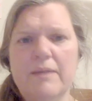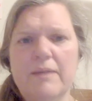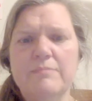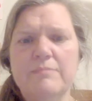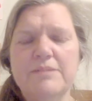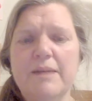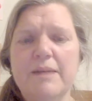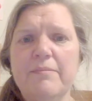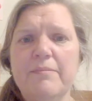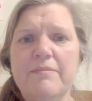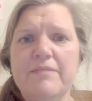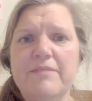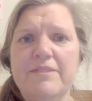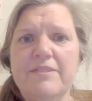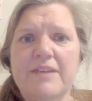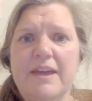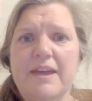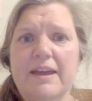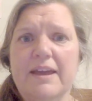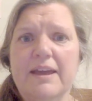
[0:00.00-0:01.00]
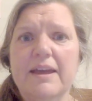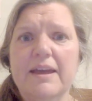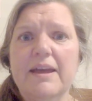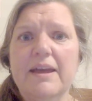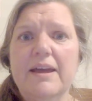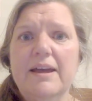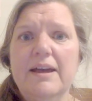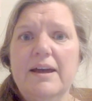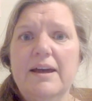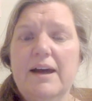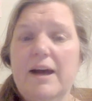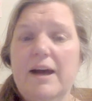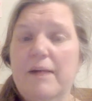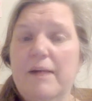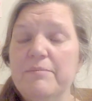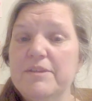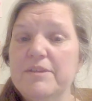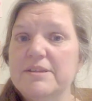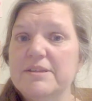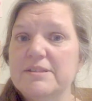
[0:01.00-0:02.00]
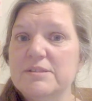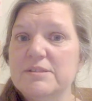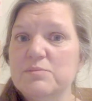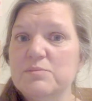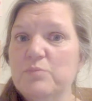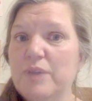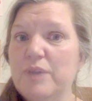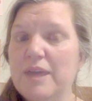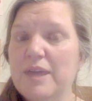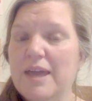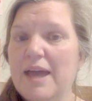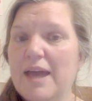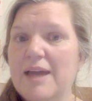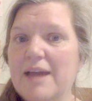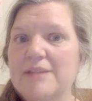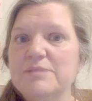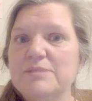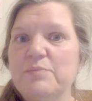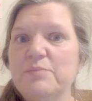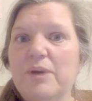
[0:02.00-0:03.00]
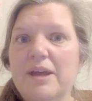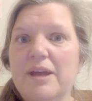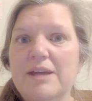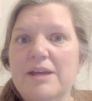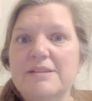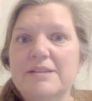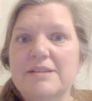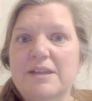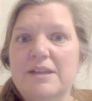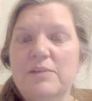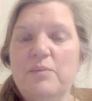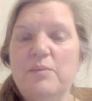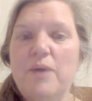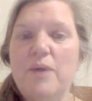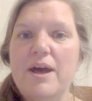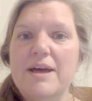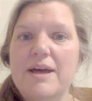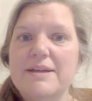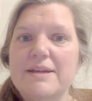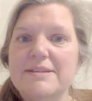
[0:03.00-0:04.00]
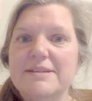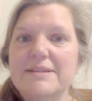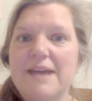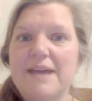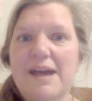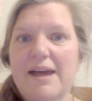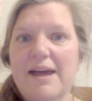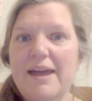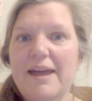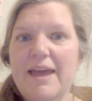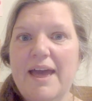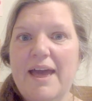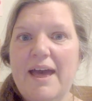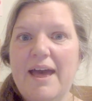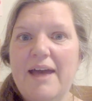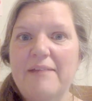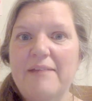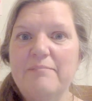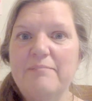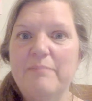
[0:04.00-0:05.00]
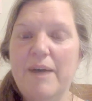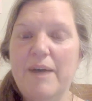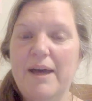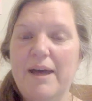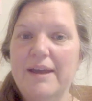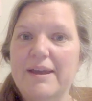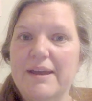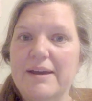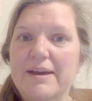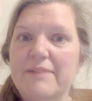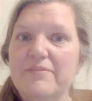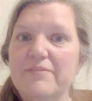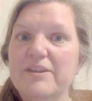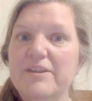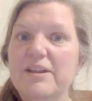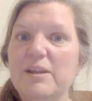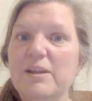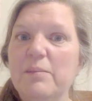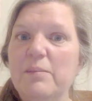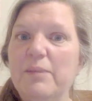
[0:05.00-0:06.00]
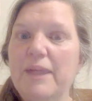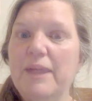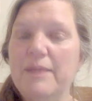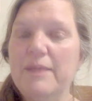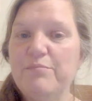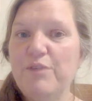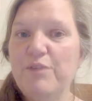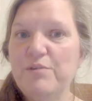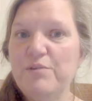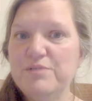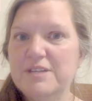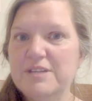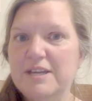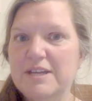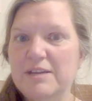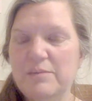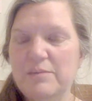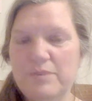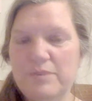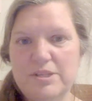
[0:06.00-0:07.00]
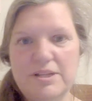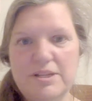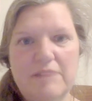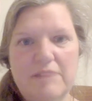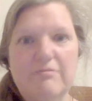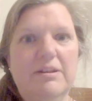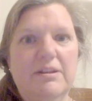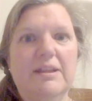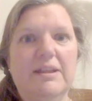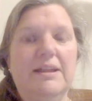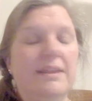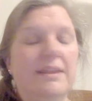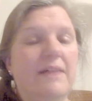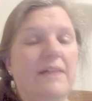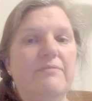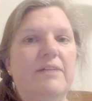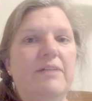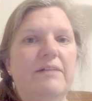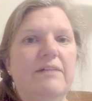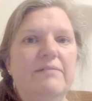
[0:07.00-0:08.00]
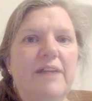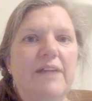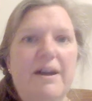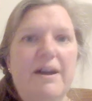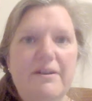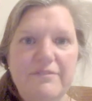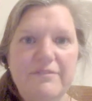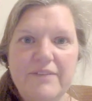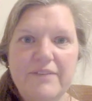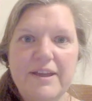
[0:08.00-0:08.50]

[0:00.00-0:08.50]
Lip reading: type of a thing. This weekend, what I did was I had my vanilla plant protein, which I really love, love, love.